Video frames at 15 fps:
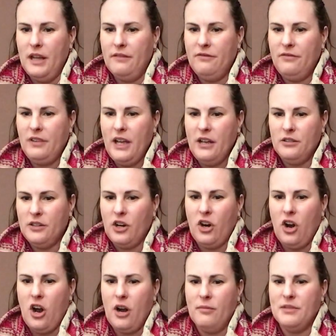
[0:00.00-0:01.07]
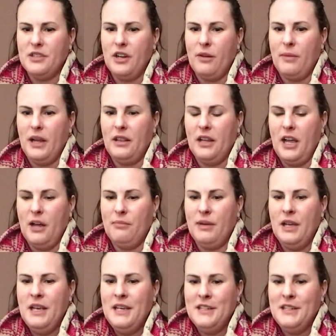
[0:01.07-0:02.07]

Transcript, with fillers: and flailed her arms near my lamp.